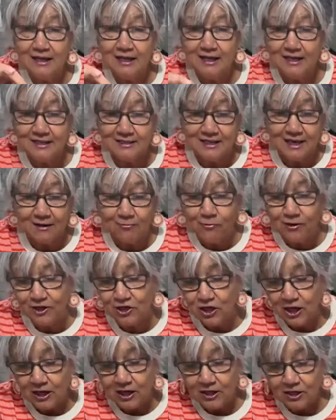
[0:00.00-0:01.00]
these, and
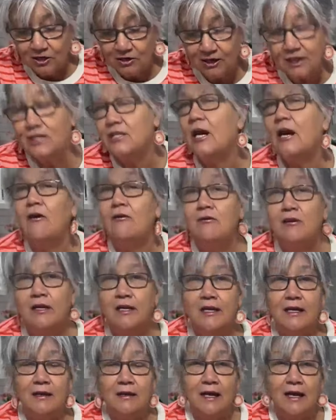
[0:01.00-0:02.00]
which you could
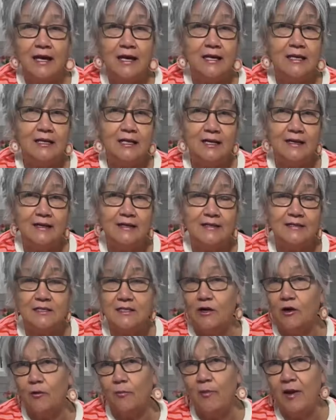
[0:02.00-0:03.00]
totally ink
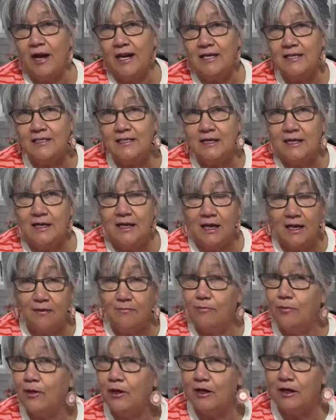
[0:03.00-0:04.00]
this or paste it
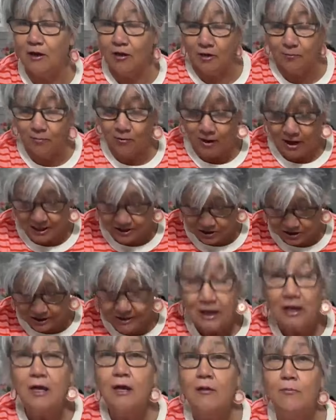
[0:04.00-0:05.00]
and put it on a
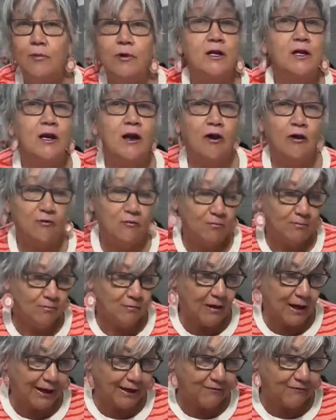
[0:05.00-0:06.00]
project, put it on
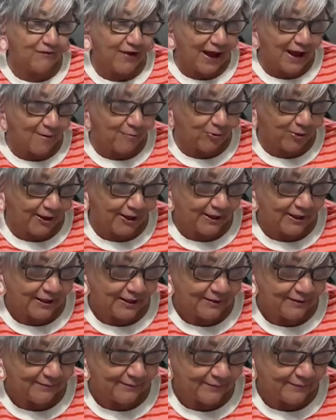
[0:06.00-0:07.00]
like
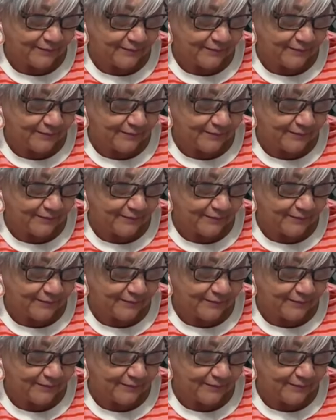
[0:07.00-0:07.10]
fabric.